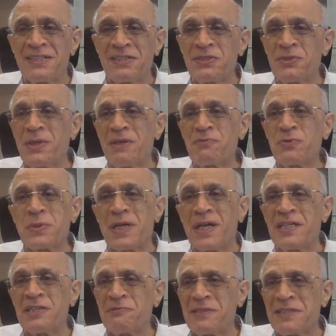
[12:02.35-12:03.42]
You have to
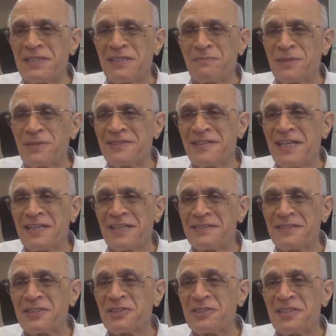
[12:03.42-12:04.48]
cultivate them. It's like
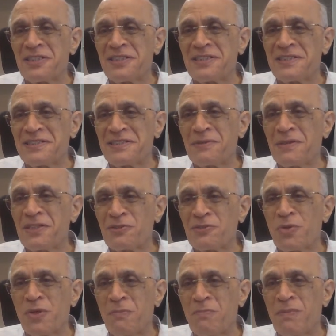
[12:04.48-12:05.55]
nurturing a
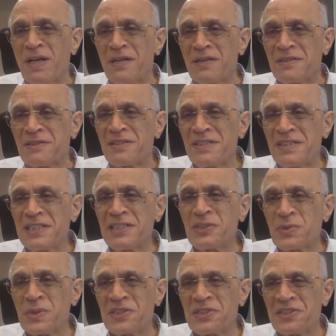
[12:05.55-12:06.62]
small plant
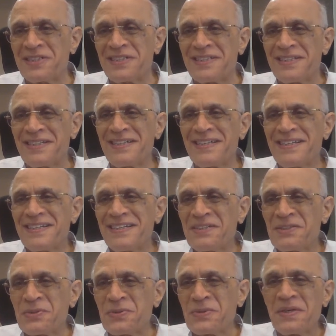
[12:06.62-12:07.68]
into a tree.
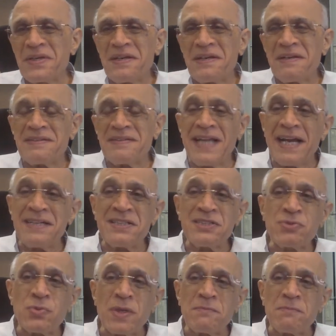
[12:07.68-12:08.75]
So that is
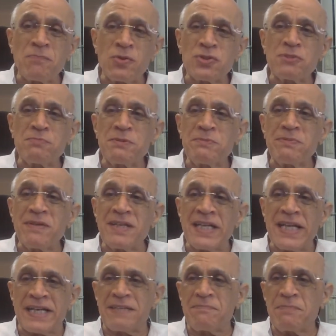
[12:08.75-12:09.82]
what most people
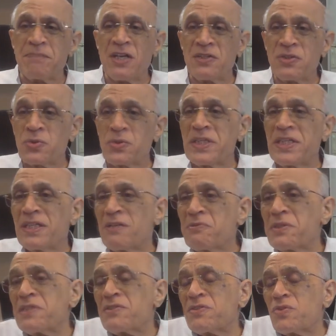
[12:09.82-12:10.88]
lack. And today,
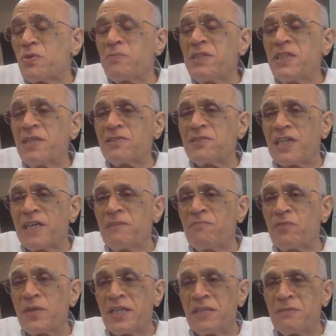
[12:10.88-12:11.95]
nowadays, nobody has time
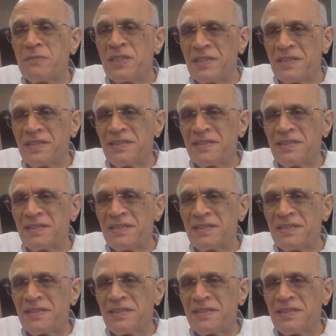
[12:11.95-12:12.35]
for anybody.